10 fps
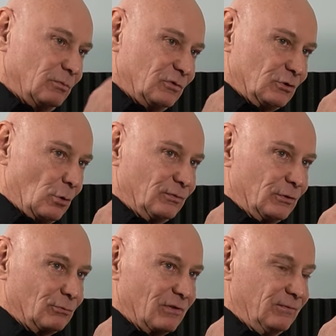Sold for
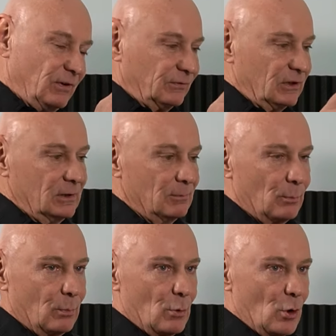350,
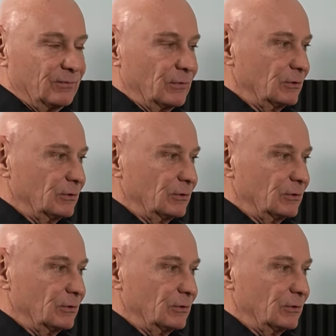bought for